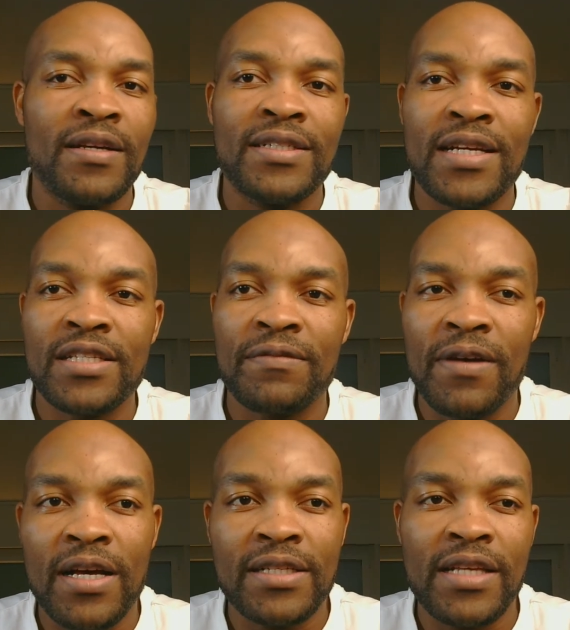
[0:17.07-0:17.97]

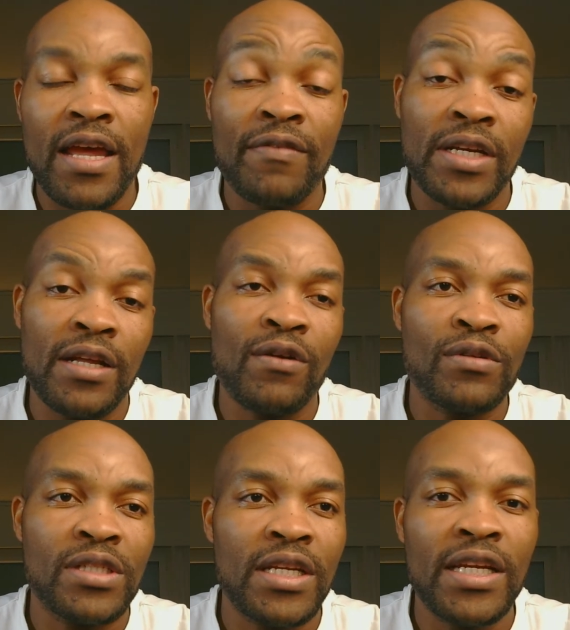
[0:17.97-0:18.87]
transfers, everything
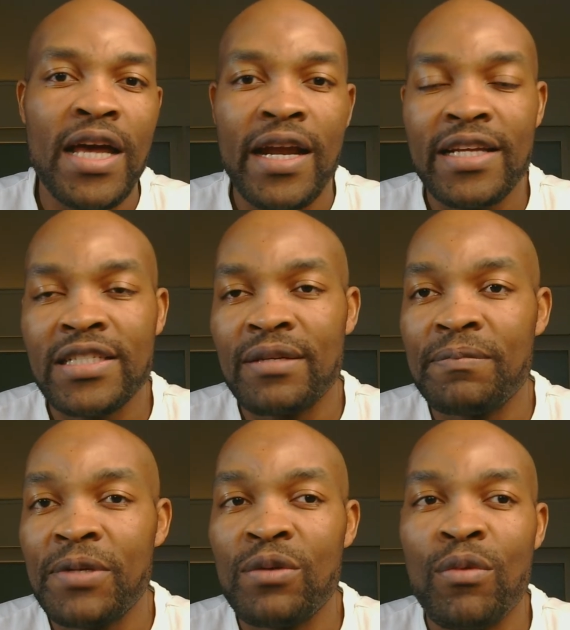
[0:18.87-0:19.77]
concerning the
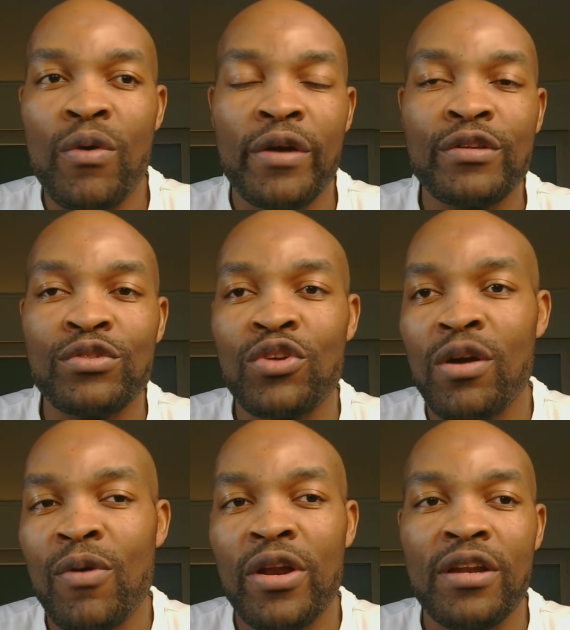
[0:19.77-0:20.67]
RSTP. But we're going to talk
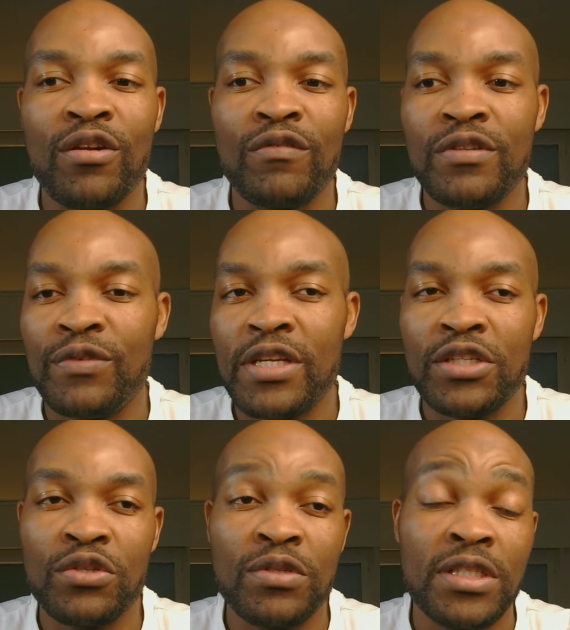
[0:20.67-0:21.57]
about a lot of
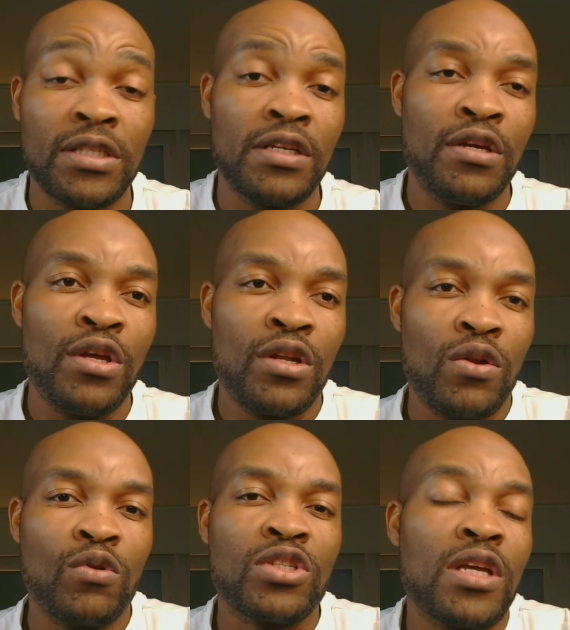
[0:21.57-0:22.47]
definitions,
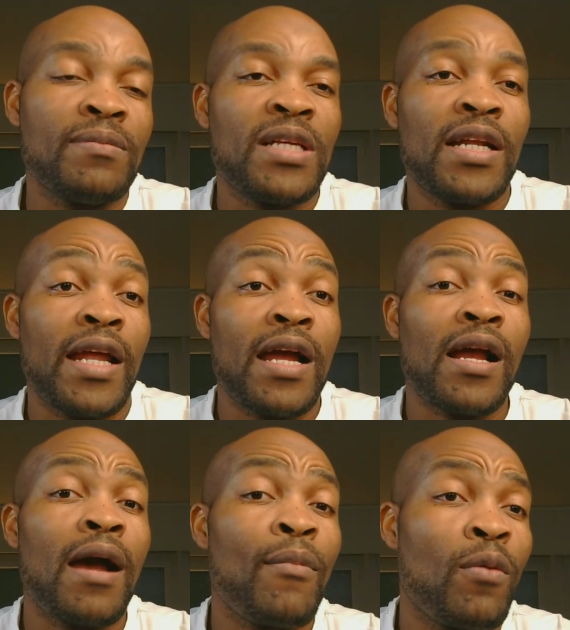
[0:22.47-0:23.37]
those terms that they can
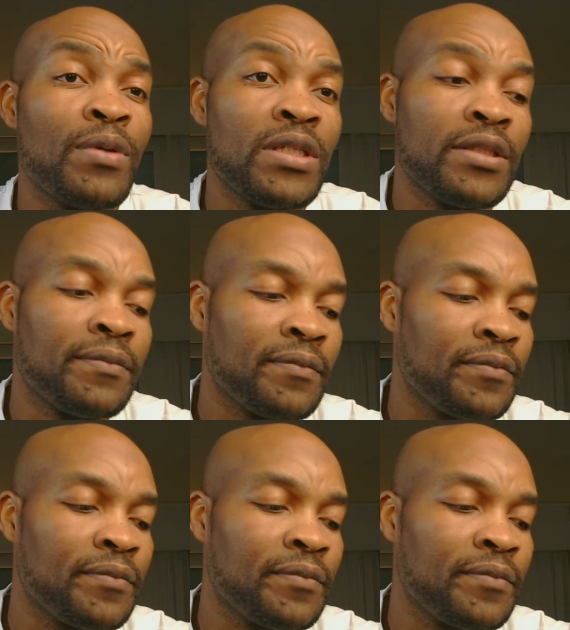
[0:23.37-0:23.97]
come up in